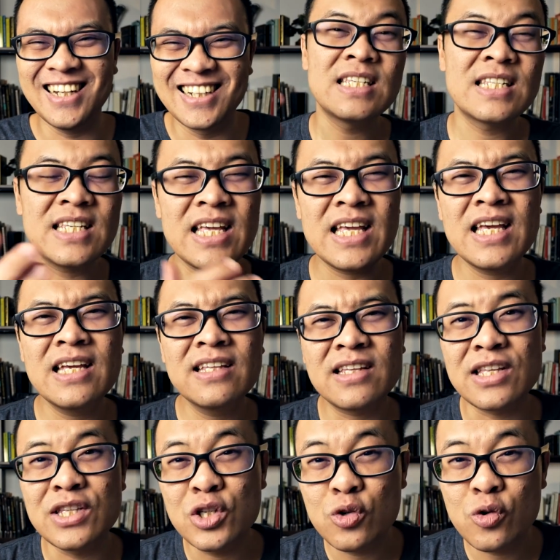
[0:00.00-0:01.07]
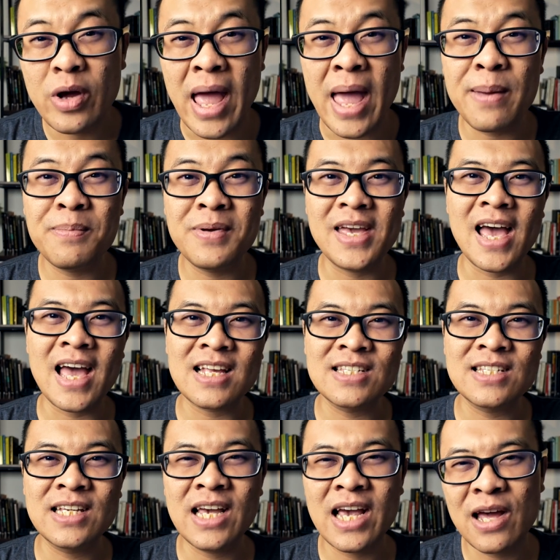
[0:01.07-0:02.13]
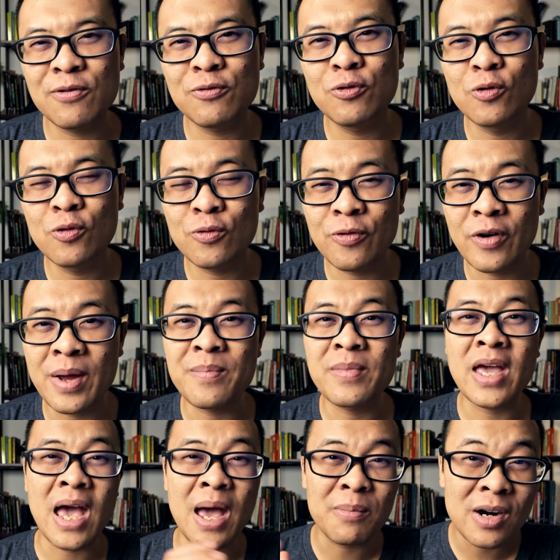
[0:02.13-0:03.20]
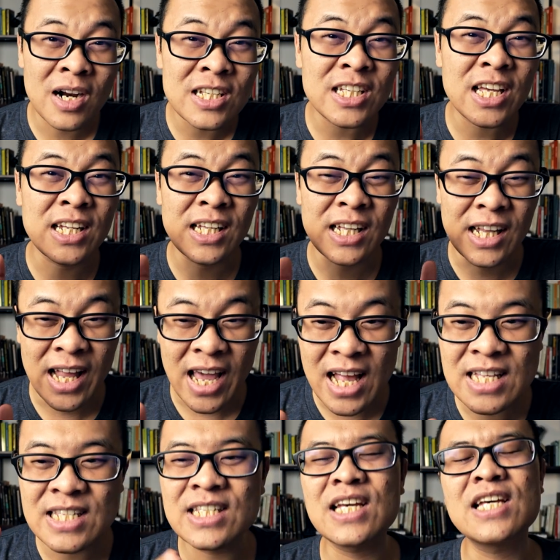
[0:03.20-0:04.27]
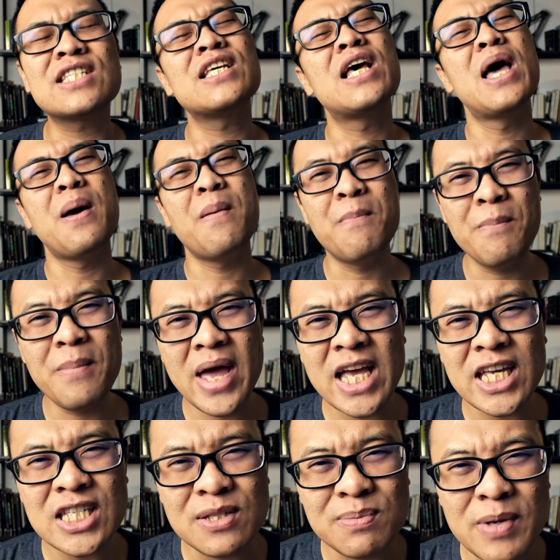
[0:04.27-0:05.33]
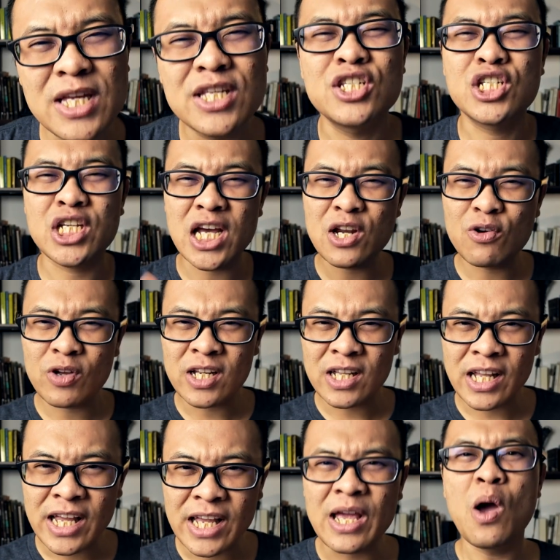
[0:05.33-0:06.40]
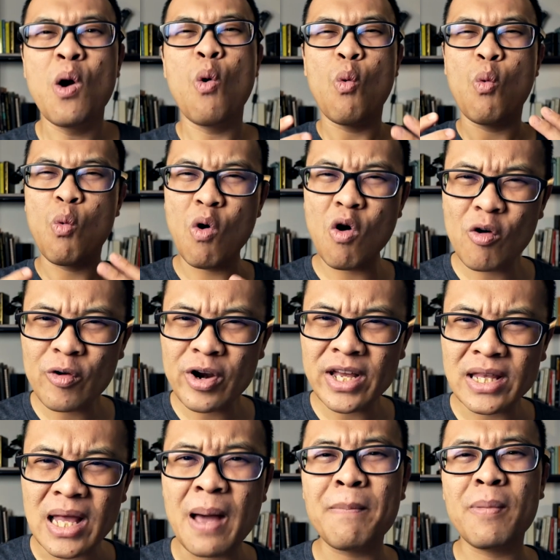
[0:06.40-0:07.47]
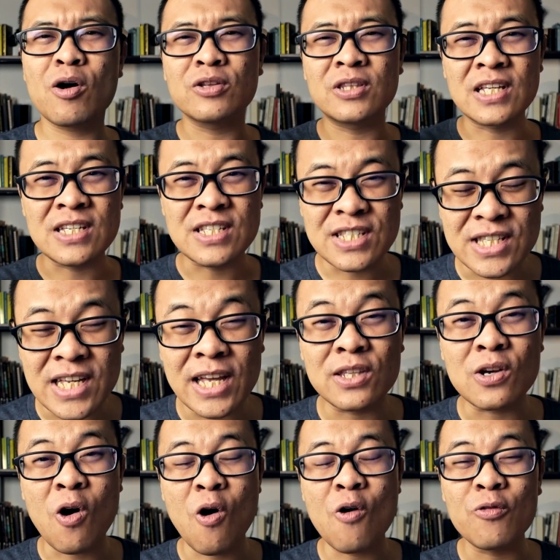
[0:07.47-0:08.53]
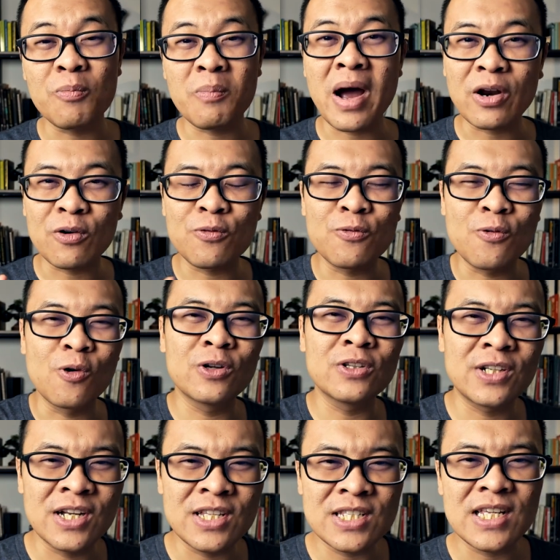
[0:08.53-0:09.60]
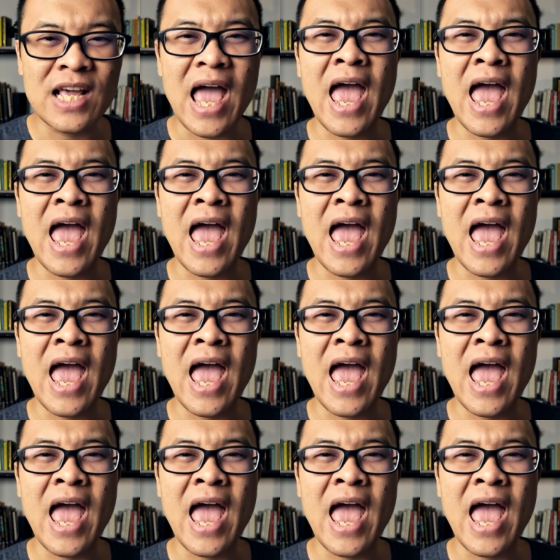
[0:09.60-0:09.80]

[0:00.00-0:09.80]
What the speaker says: Seeing the new APS-C and full frame cameras and lenses makes me genuinely worried about the state of Micro Four Thirds,